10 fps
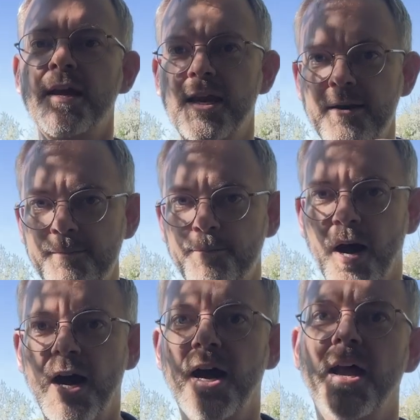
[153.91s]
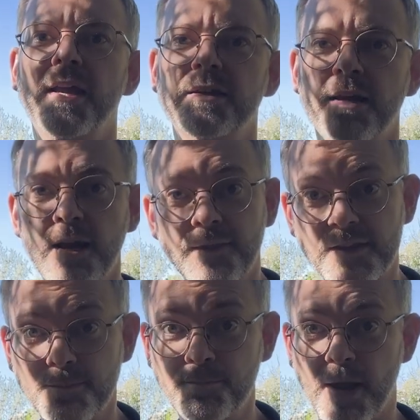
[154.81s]
in behind
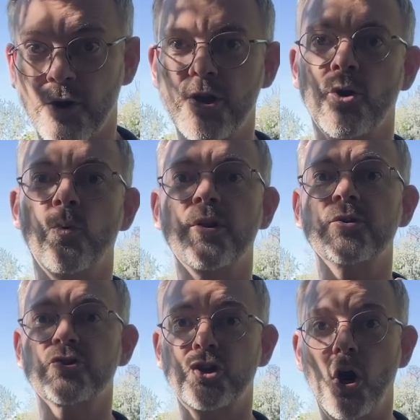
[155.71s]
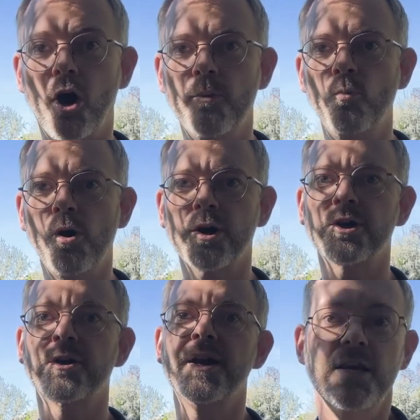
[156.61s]
this barrier where there's calm water.